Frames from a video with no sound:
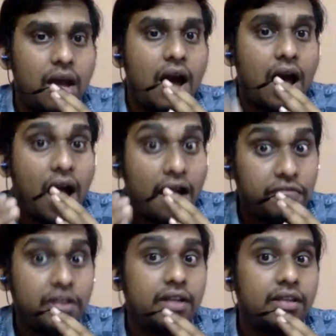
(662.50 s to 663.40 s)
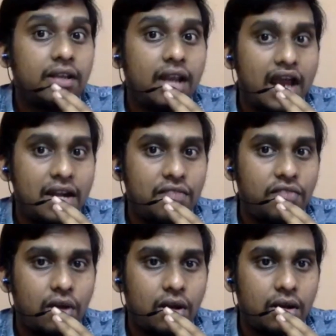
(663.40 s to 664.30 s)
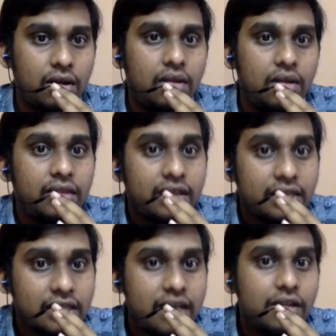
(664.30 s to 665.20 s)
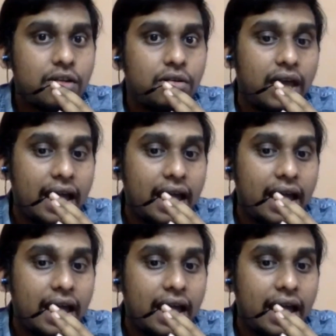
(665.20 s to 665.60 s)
after the landfall, the cyclone